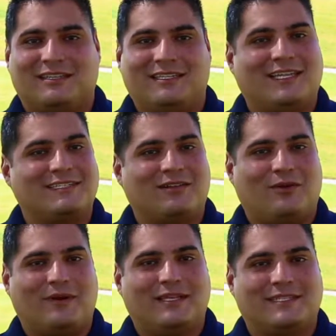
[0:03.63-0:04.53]
It isn't
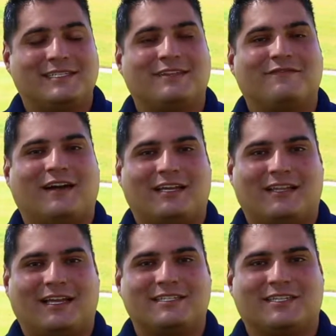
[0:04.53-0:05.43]
always easy
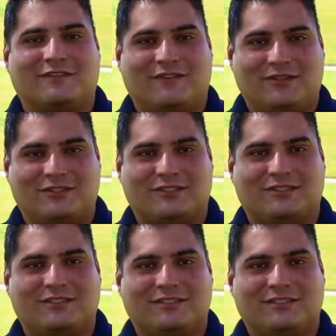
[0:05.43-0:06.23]
finalizing your future.